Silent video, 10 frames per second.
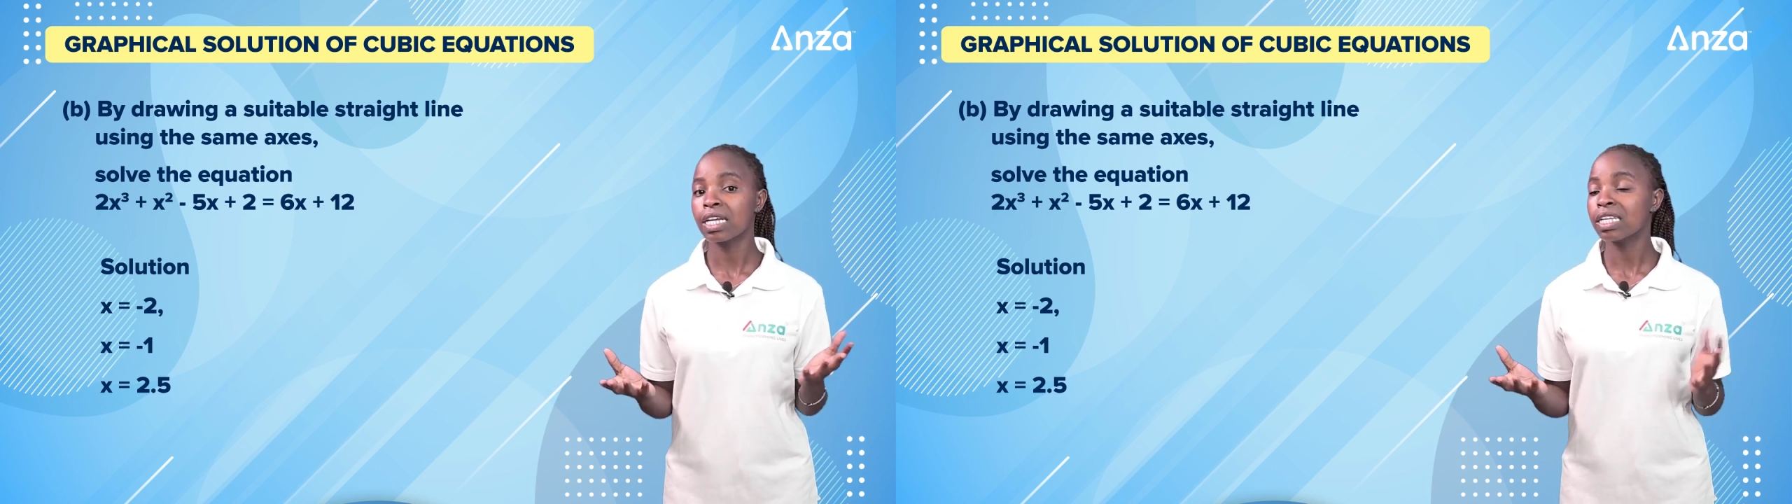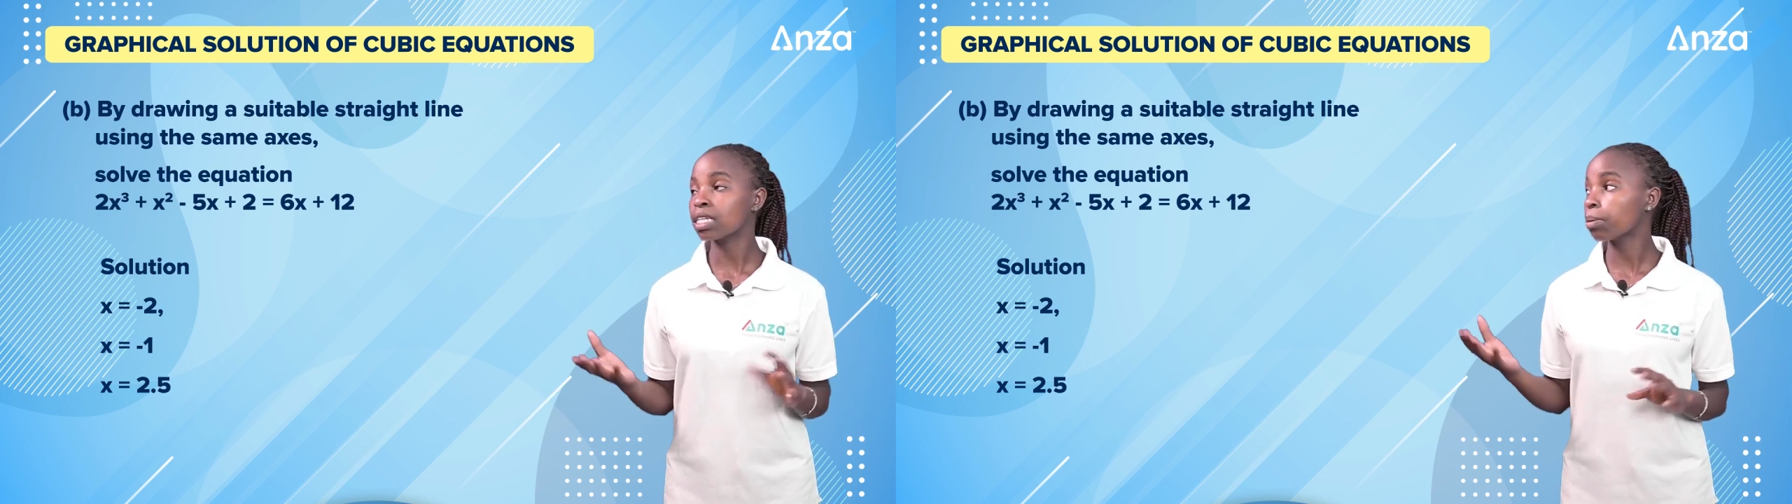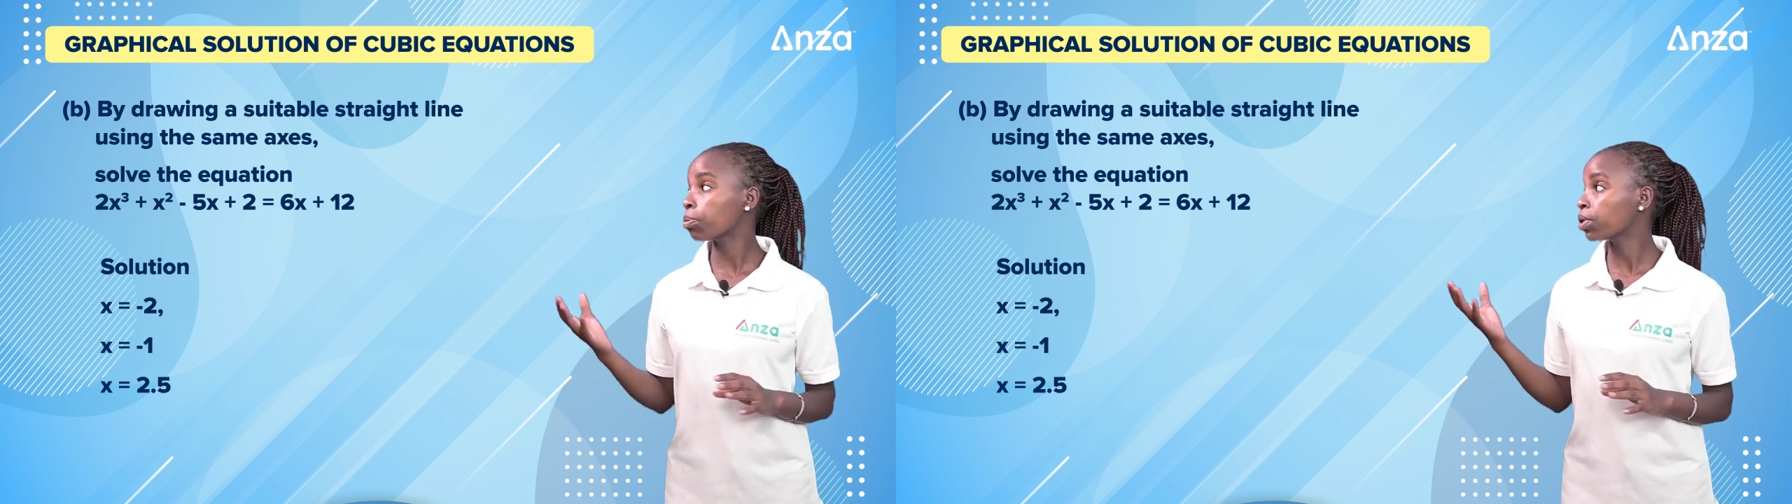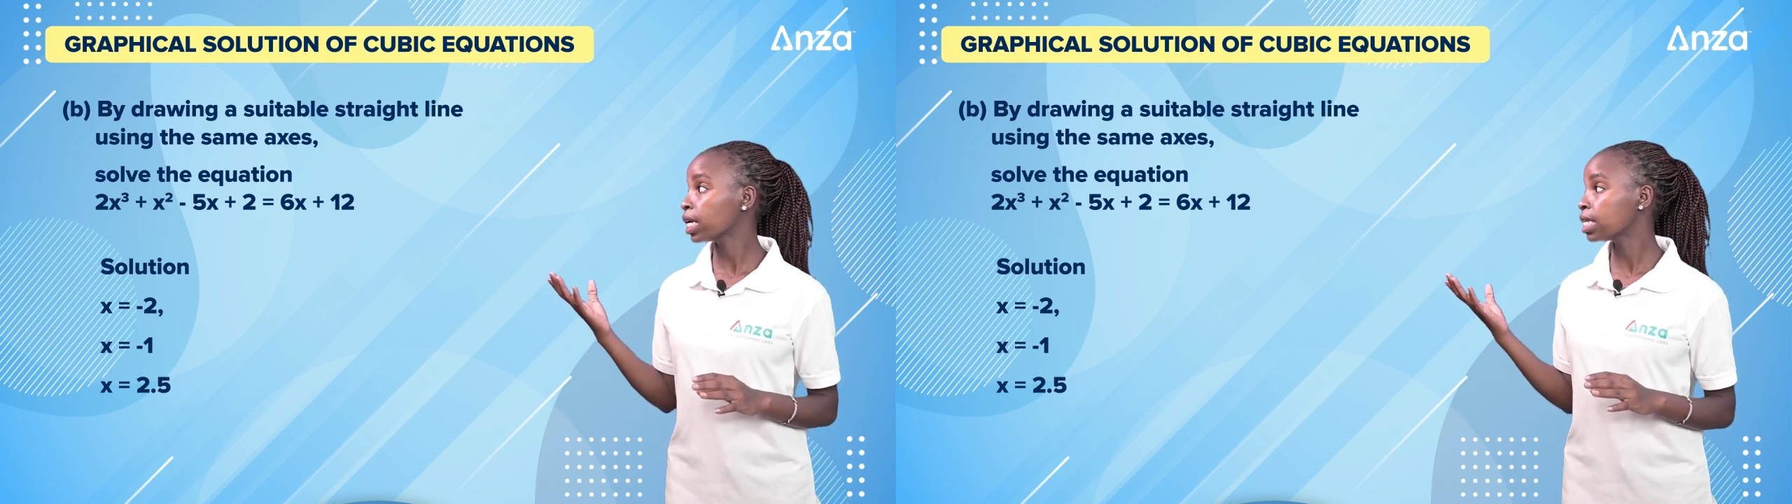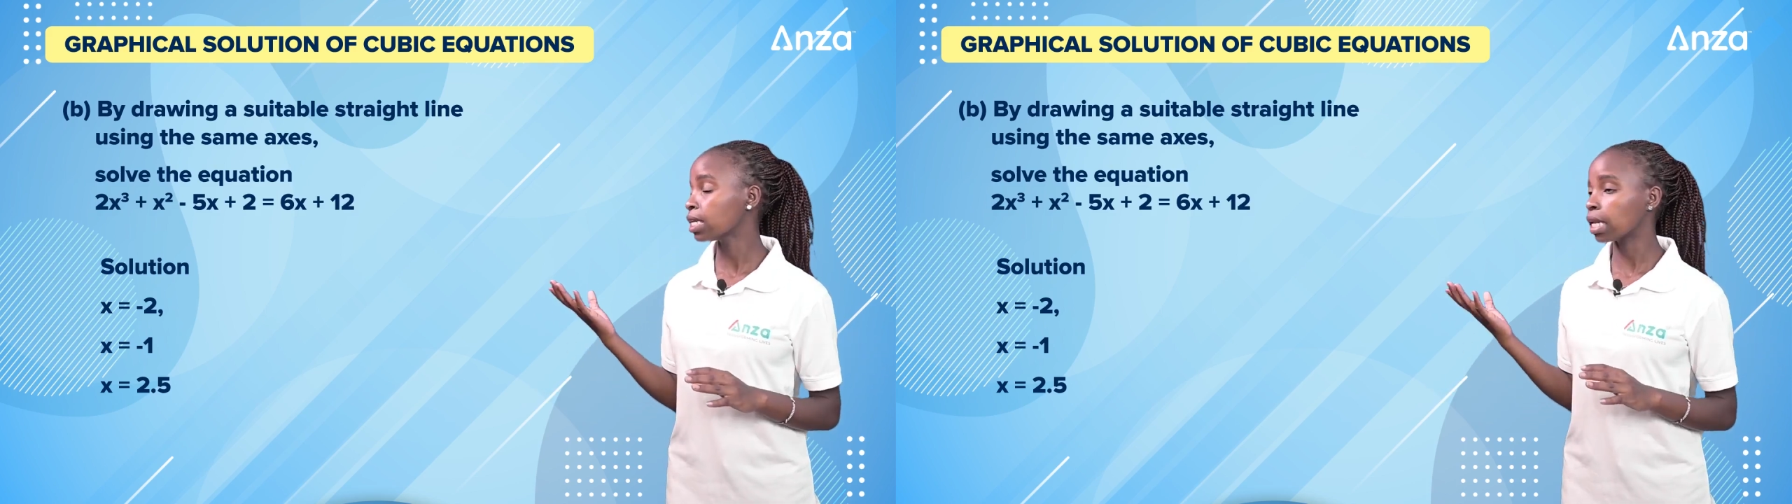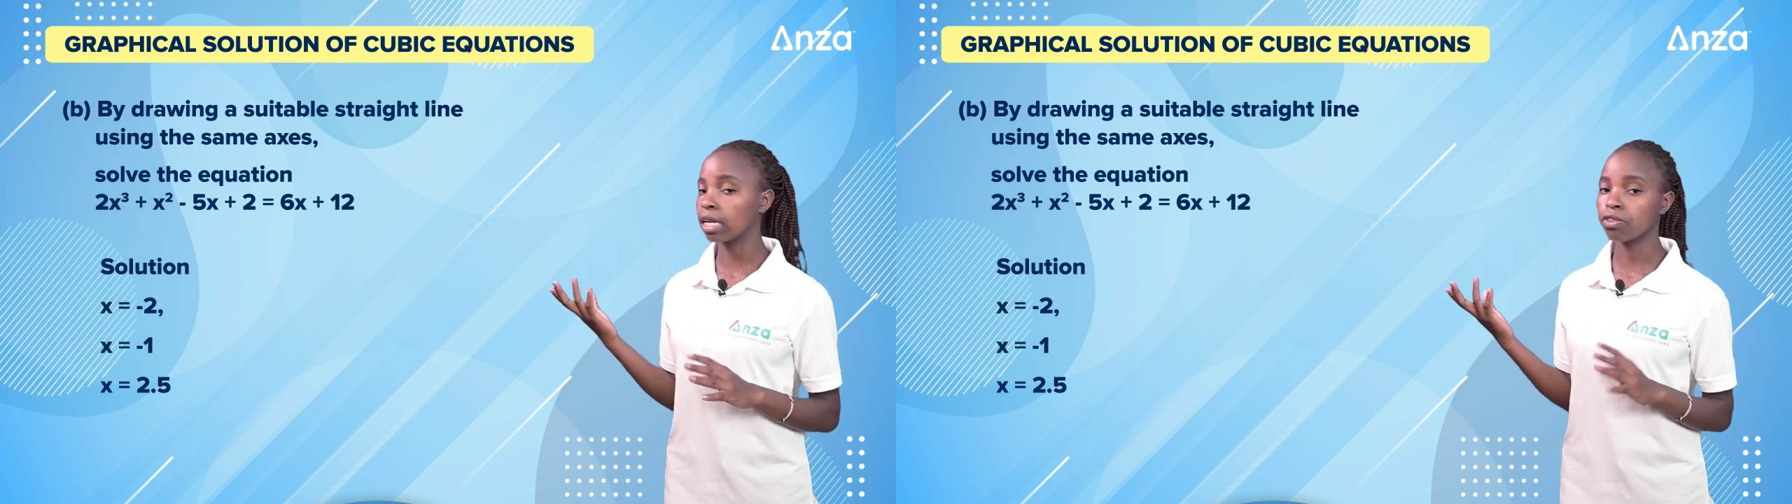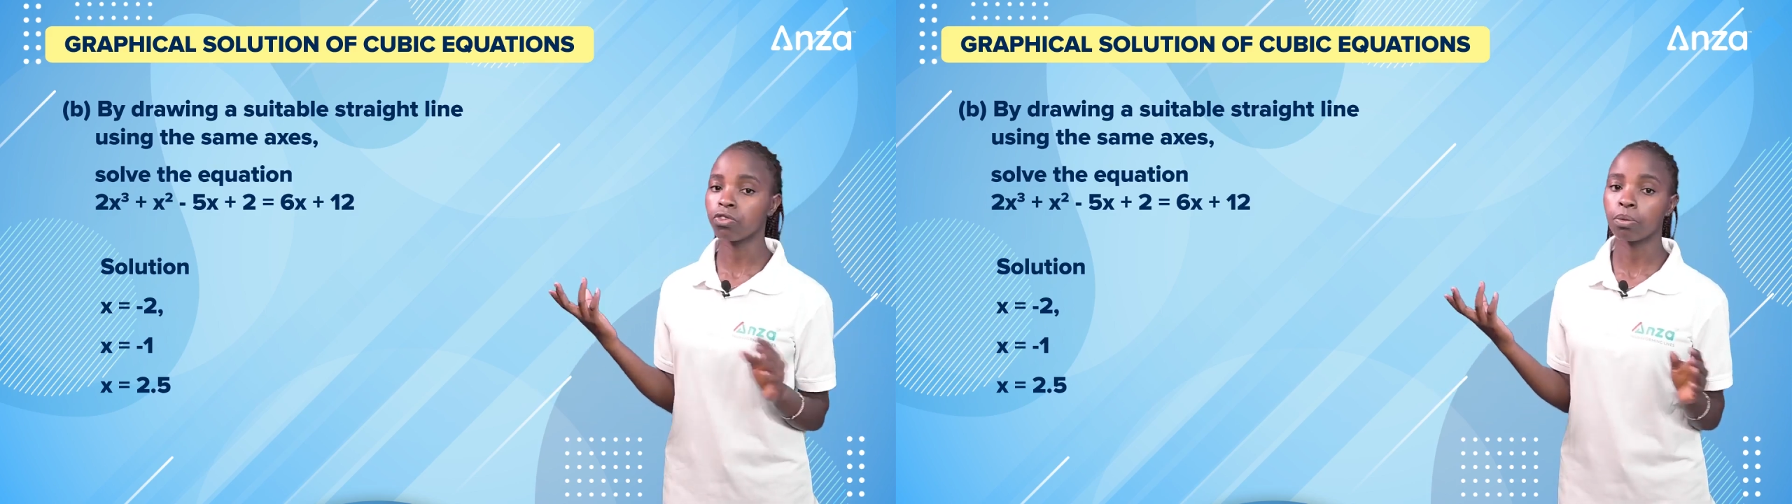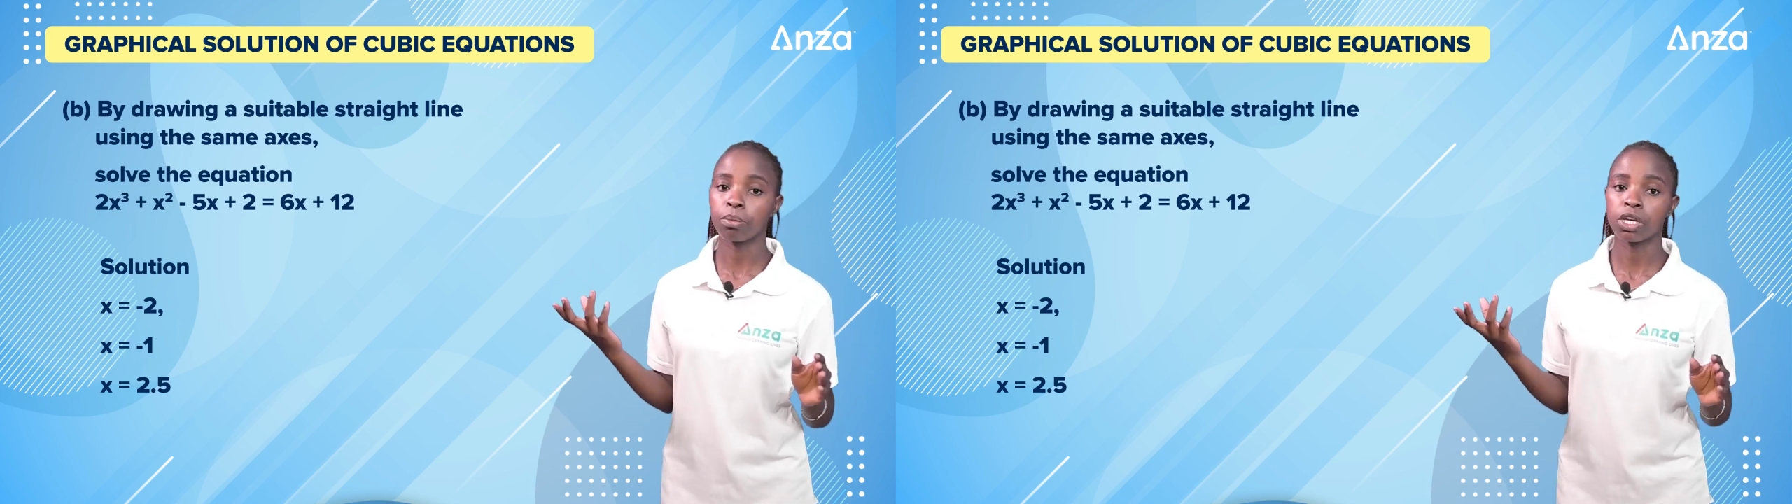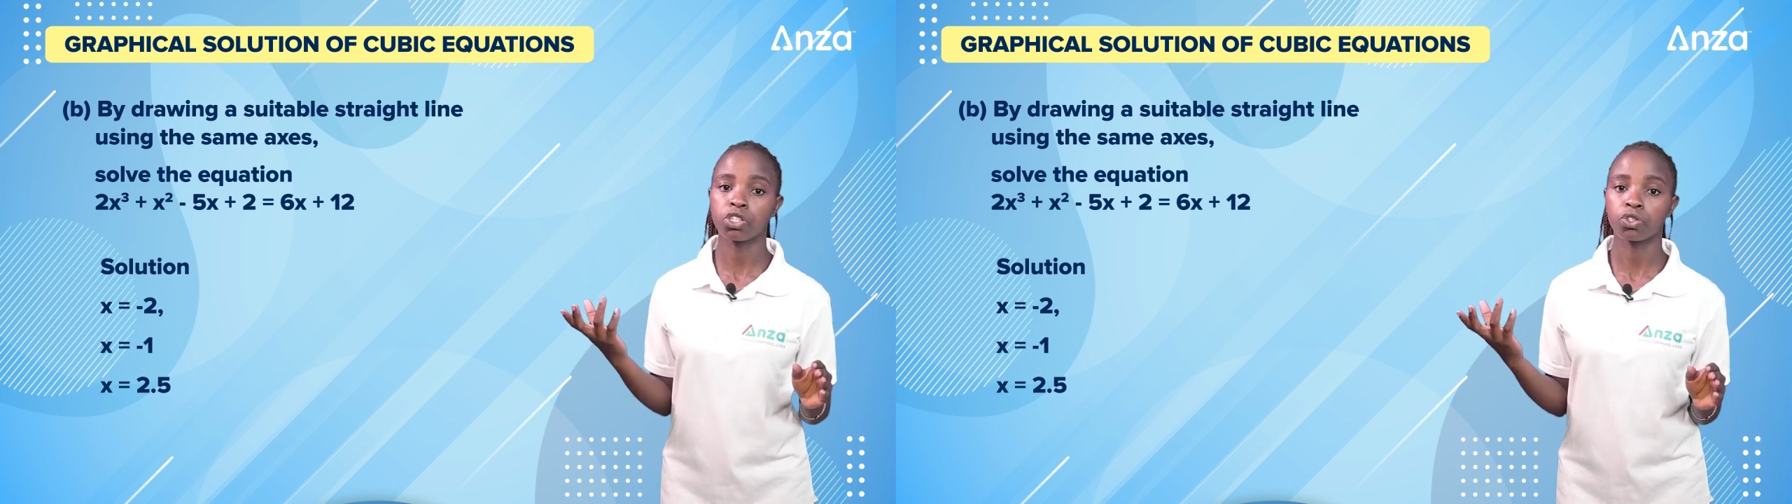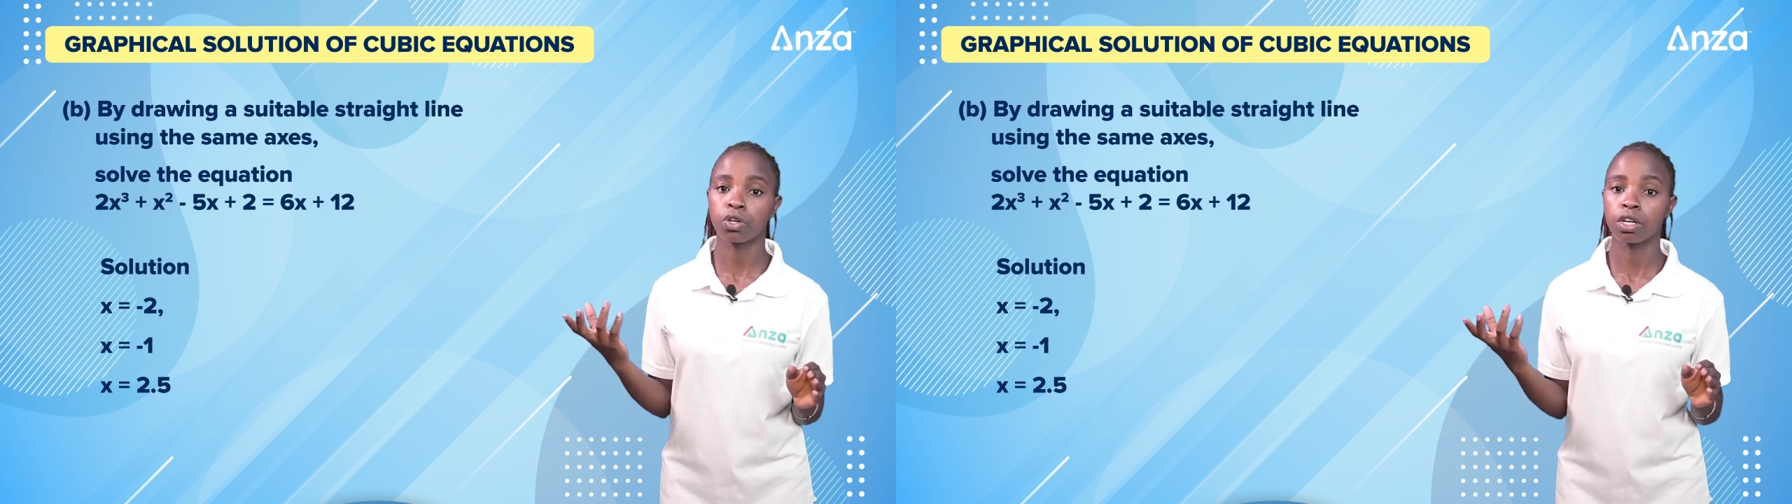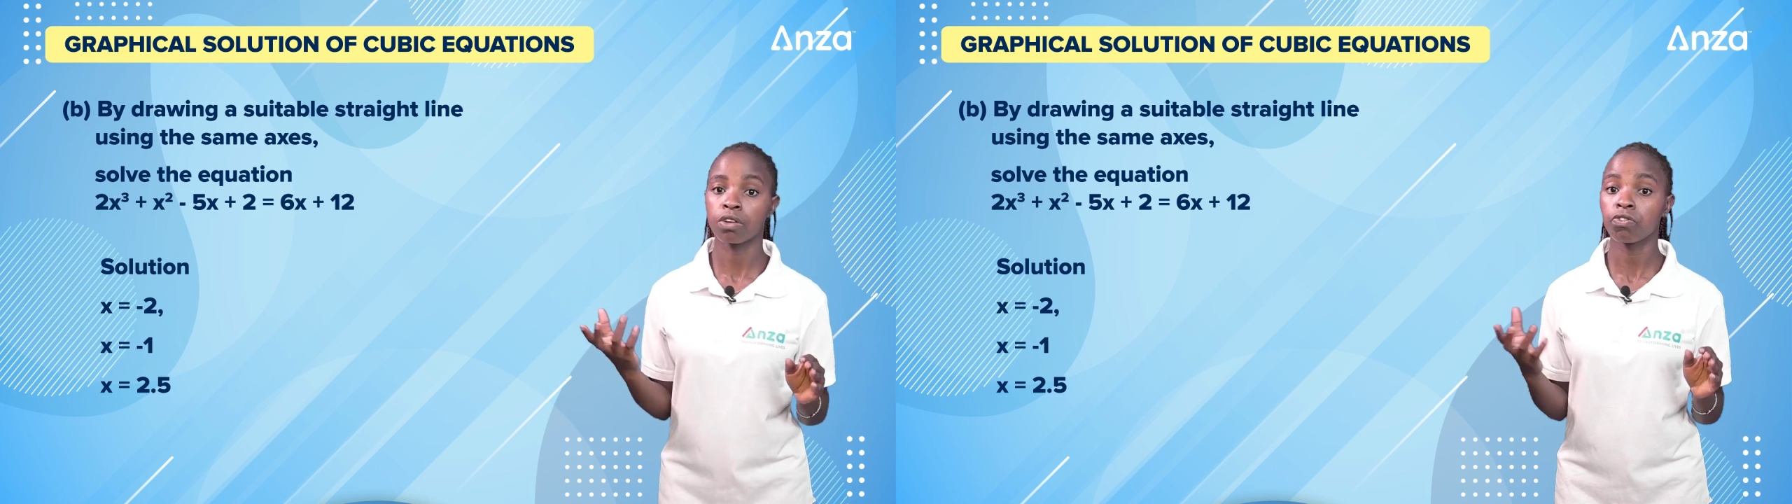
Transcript: interpreted information